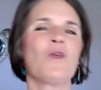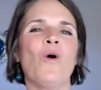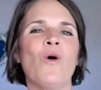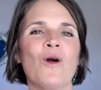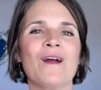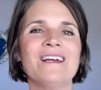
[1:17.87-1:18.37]

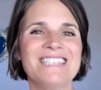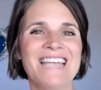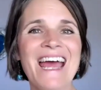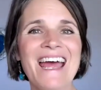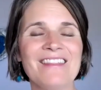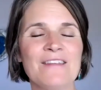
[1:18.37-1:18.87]
or a
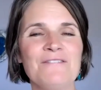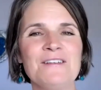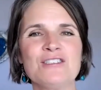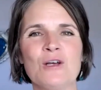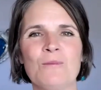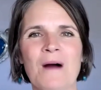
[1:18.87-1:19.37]
10, the
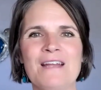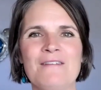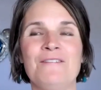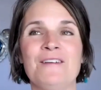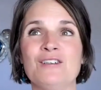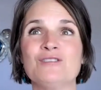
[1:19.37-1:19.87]
physical body
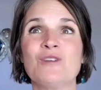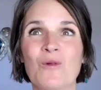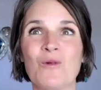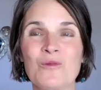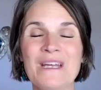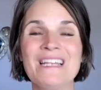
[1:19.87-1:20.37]
feels
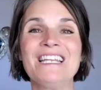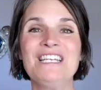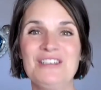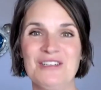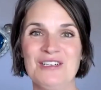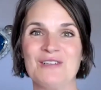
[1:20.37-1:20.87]
really
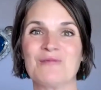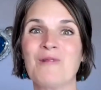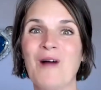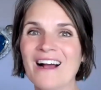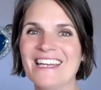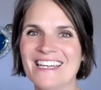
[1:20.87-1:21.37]
good,
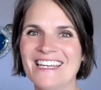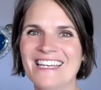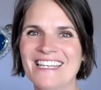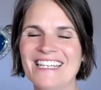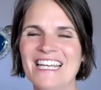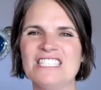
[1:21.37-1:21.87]

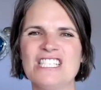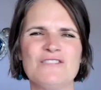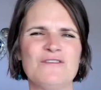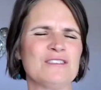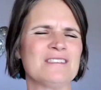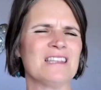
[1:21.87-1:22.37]
rocking. It
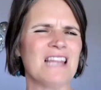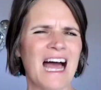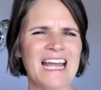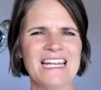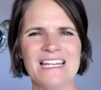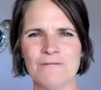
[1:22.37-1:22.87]
just feels
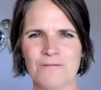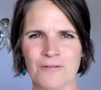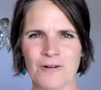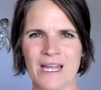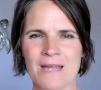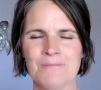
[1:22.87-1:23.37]
light and
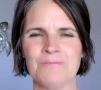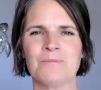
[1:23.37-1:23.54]
free.